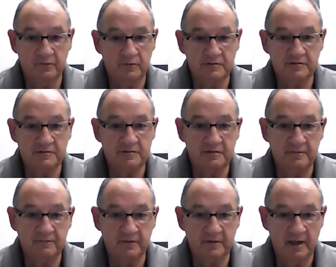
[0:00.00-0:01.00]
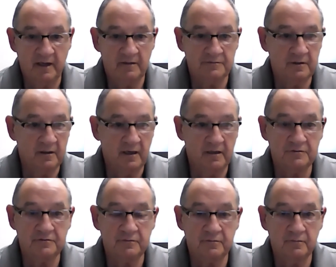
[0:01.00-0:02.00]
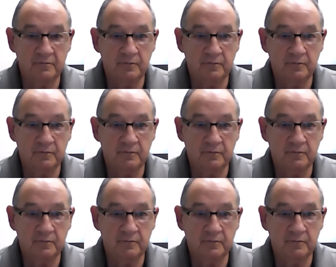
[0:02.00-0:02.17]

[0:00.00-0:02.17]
What's different? How's your